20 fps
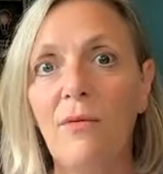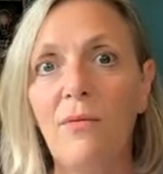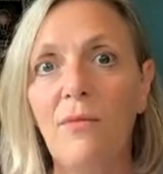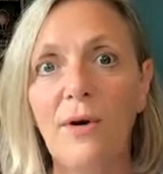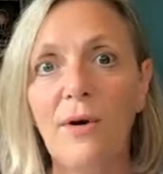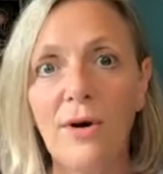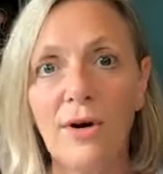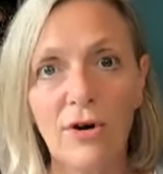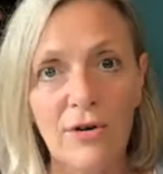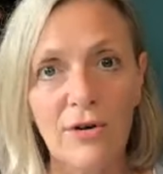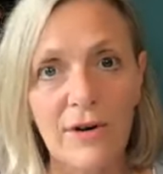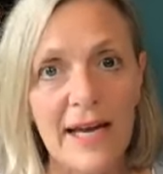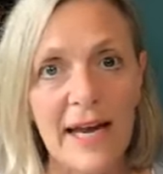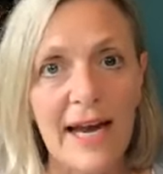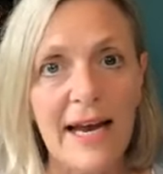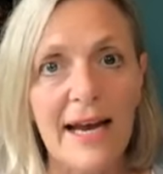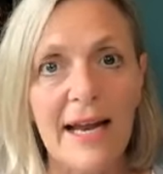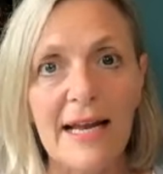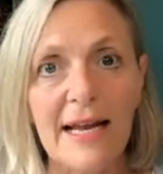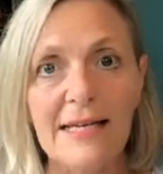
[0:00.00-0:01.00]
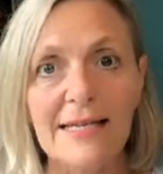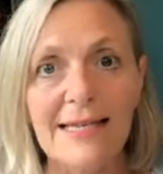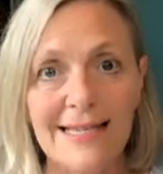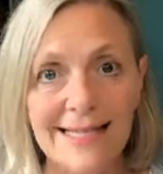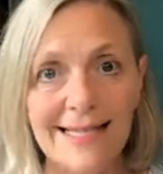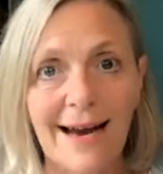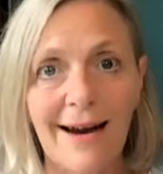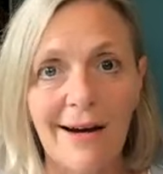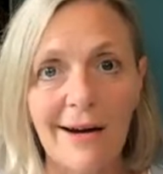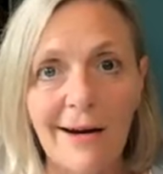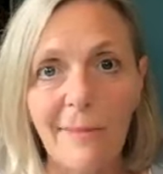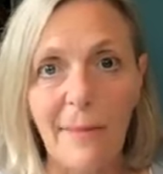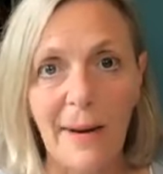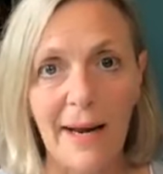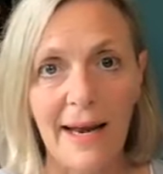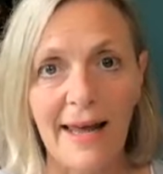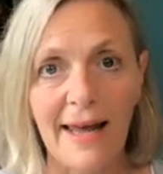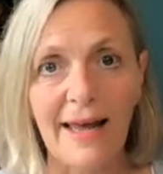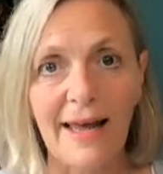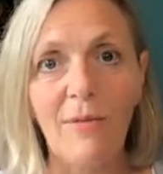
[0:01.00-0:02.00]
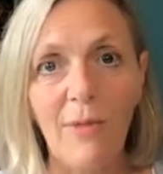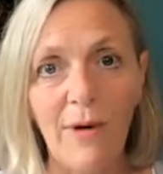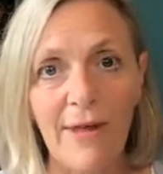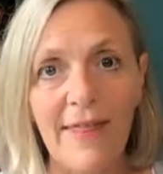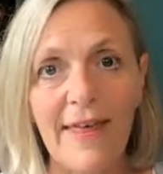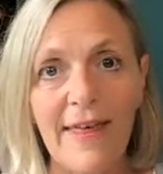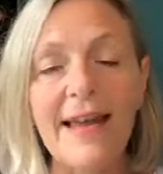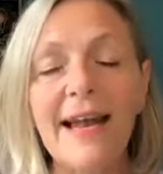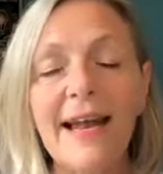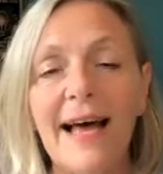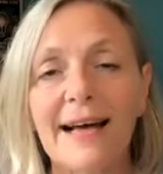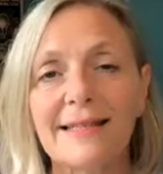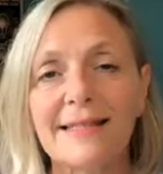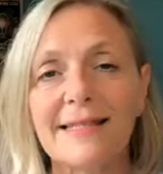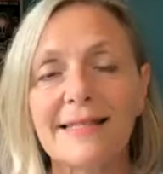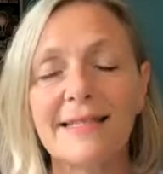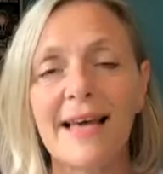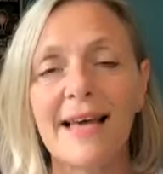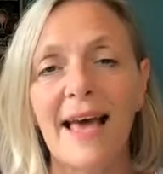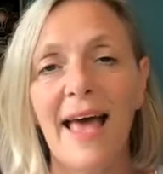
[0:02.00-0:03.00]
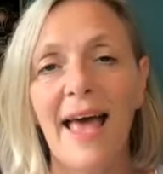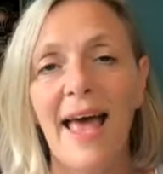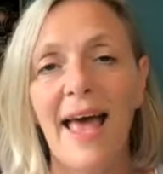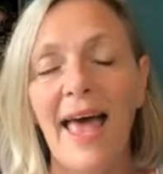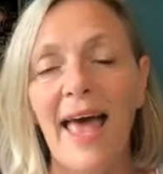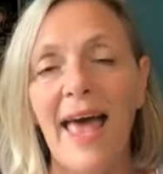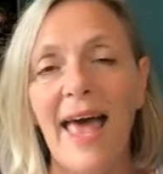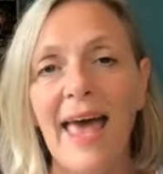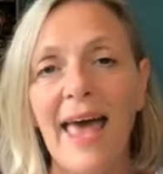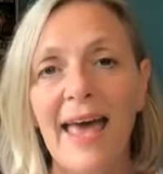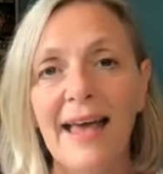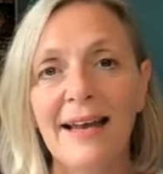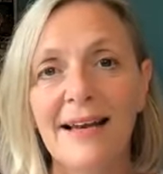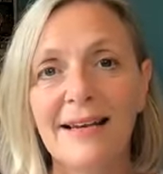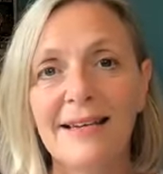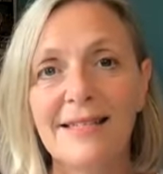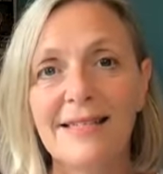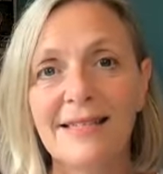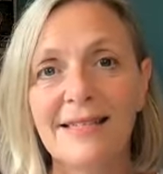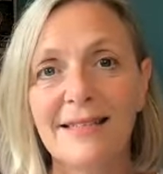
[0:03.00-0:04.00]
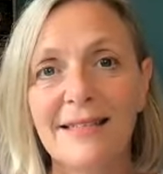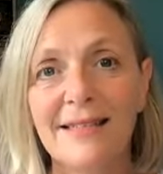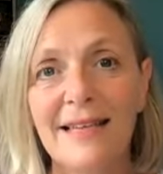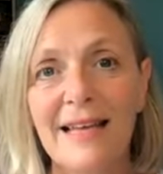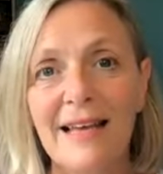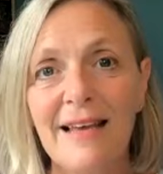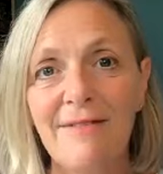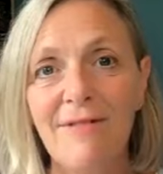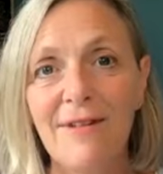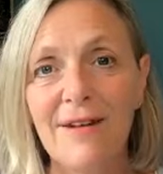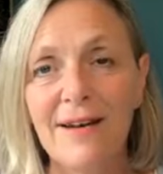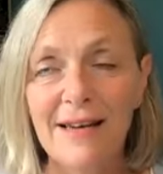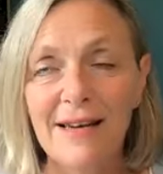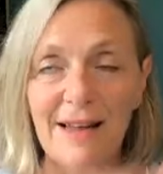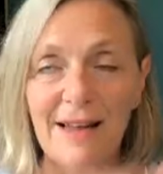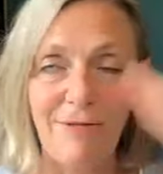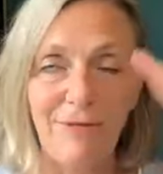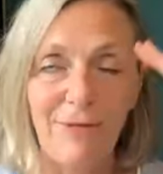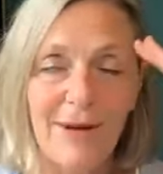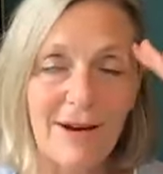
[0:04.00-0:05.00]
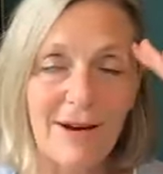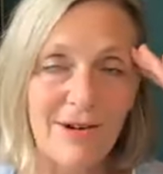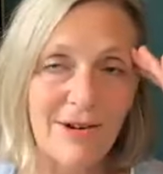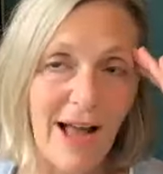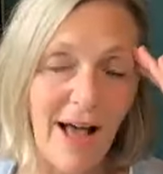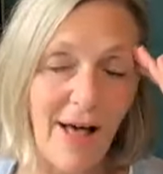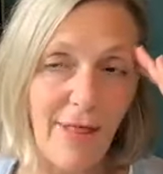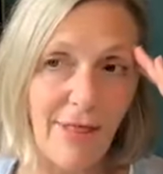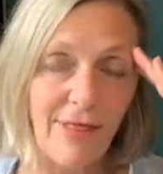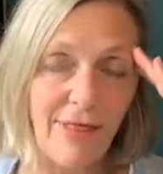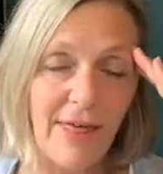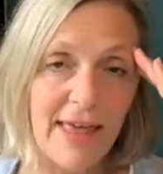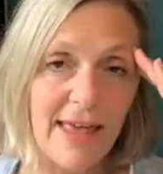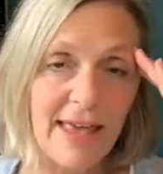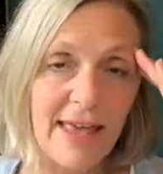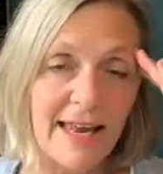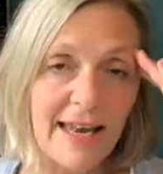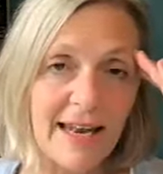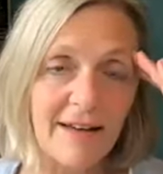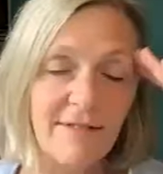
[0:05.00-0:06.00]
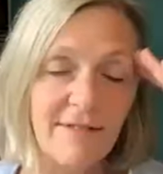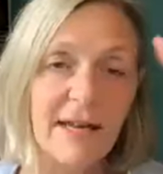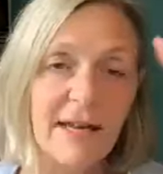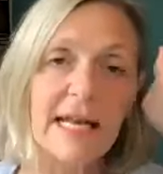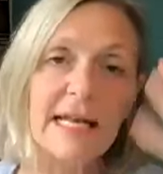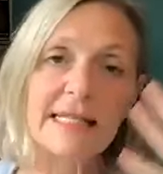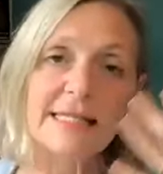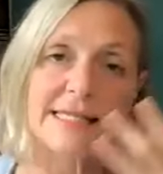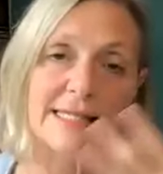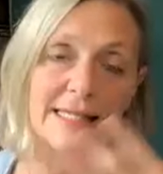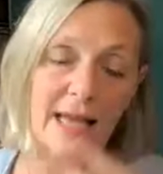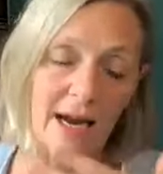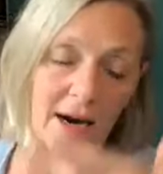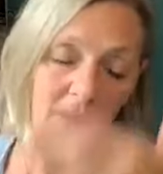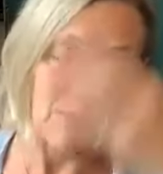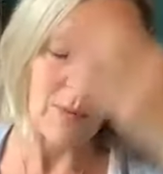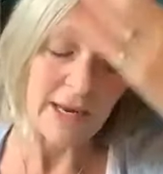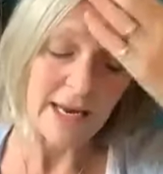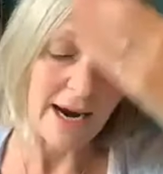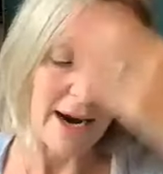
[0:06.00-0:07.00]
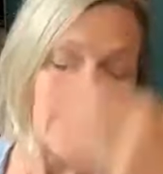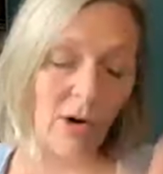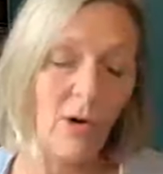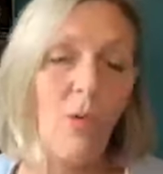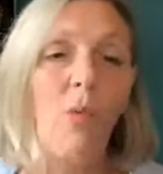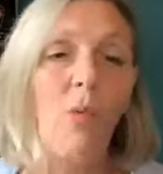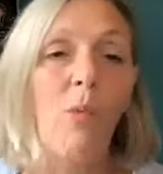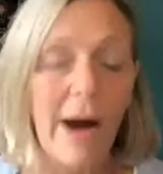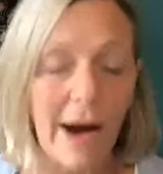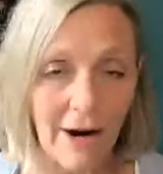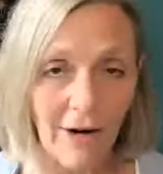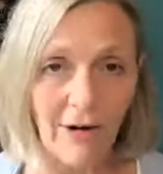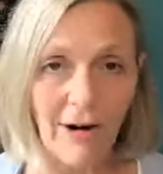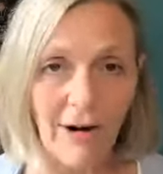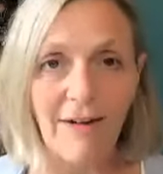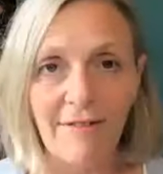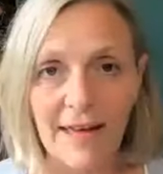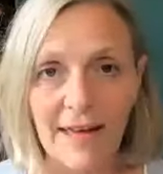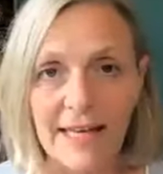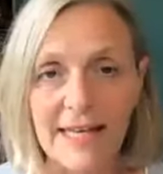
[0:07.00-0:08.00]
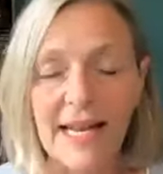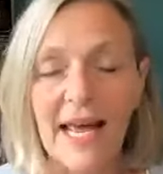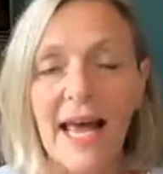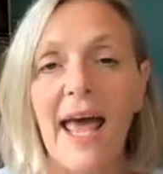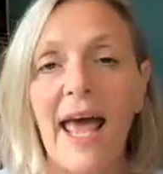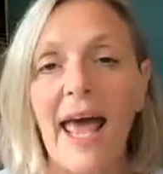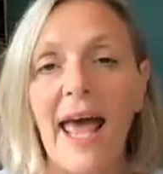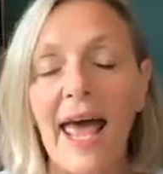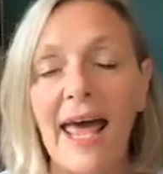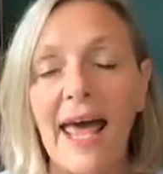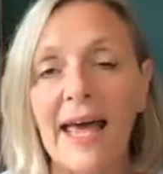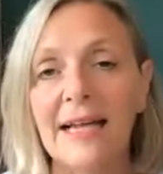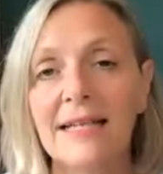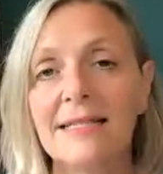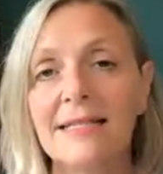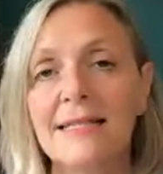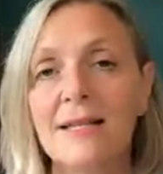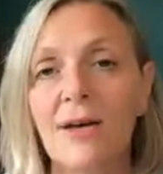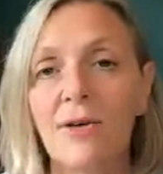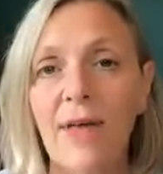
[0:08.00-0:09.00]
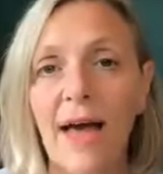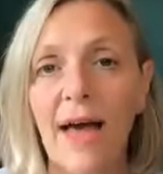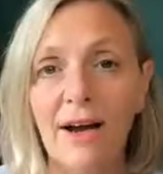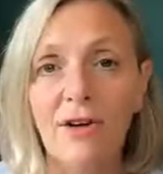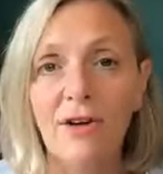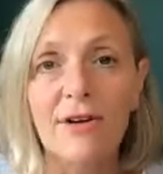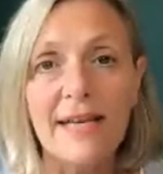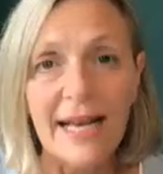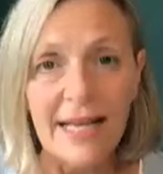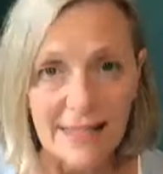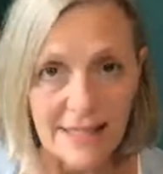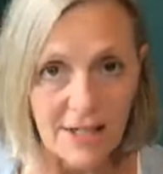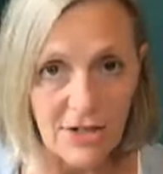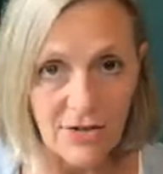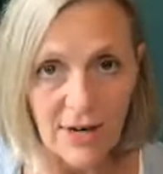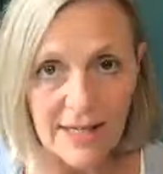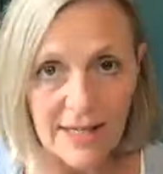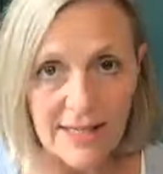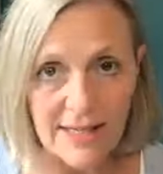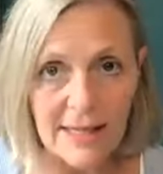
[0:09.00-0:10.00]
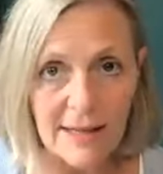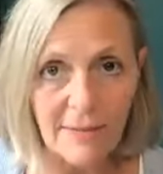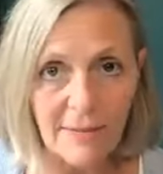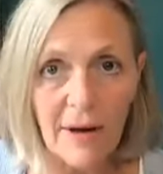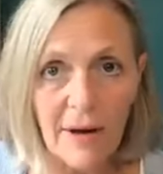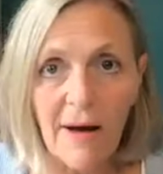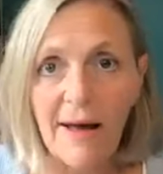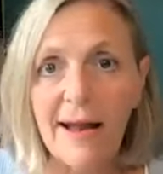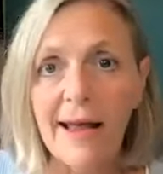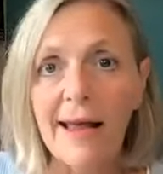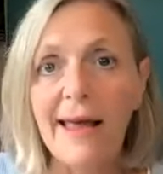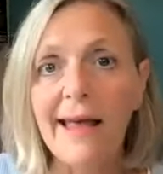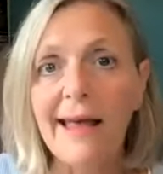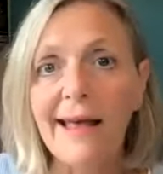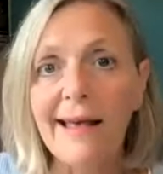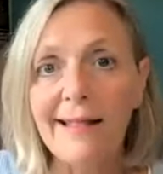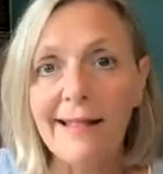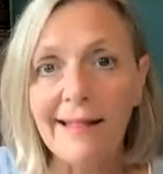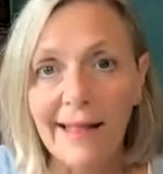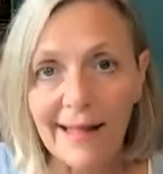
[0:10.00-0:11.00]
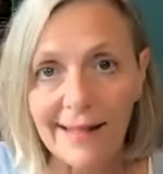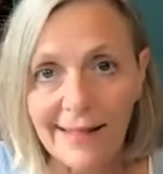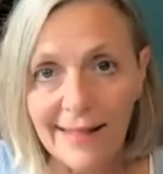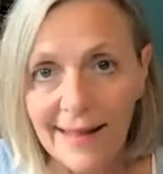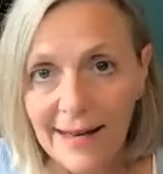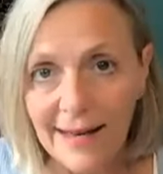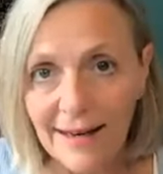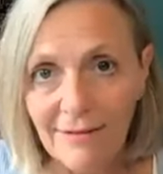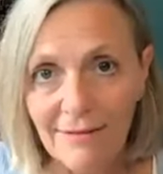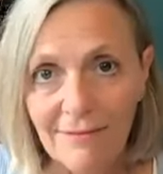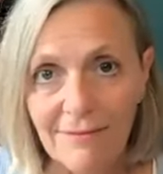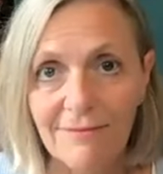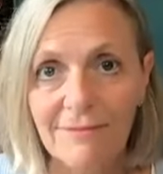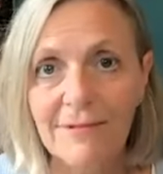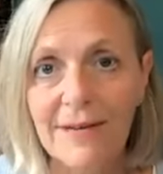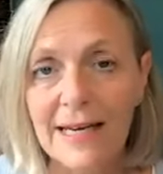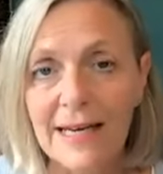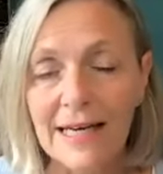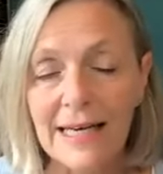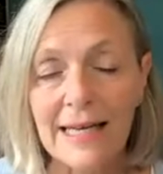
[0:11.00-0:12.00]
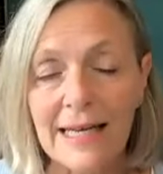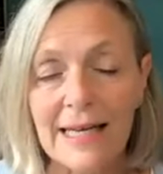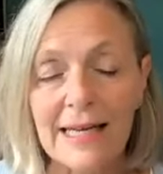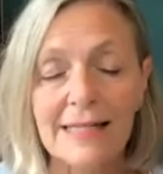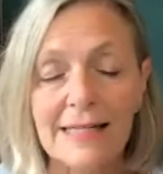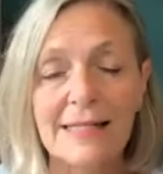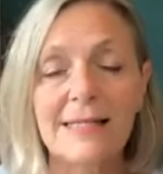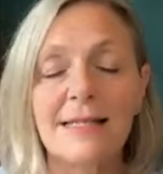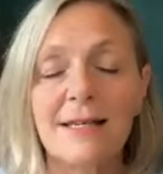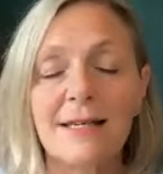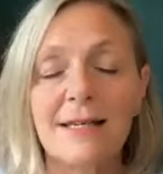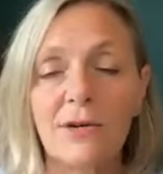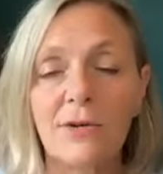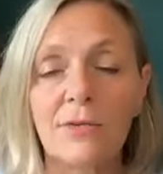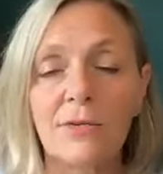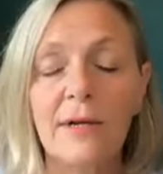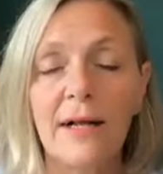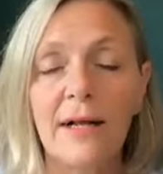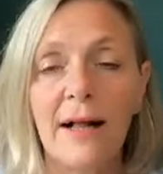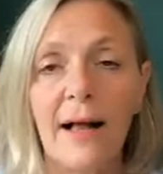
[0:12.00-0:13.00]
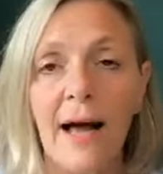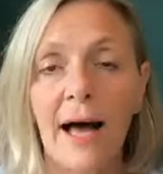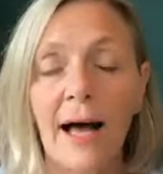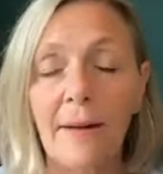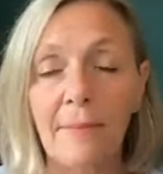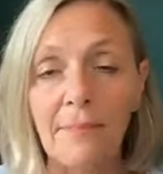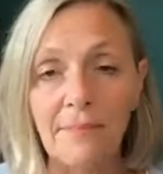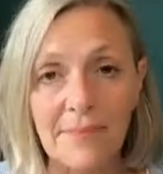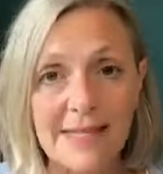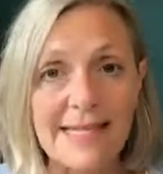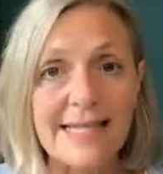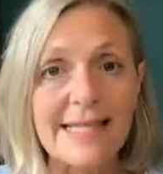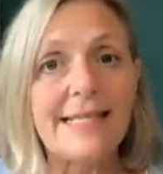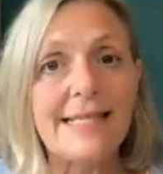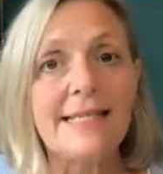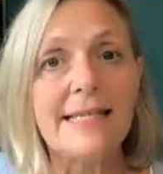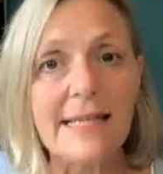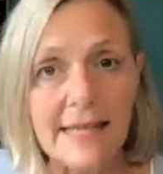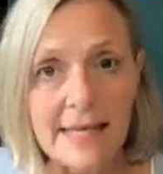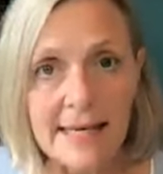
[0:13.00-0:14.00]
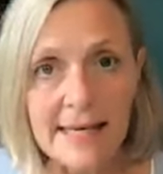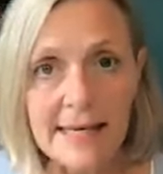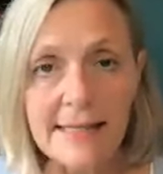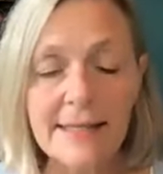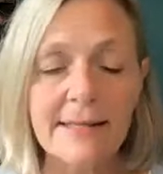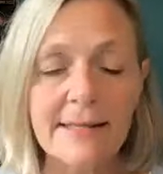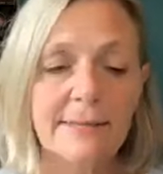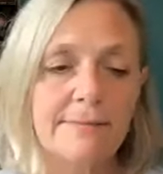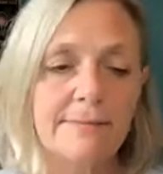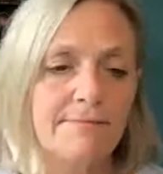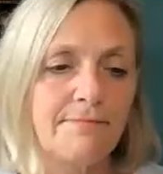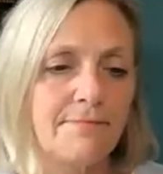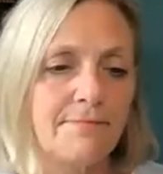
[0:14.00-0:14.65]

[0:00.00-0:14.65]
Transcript: we're creating disharmony within us. And even if we are not thinking of it, we are aware of it. And so that creates stress in the body that then leads to dis-ease.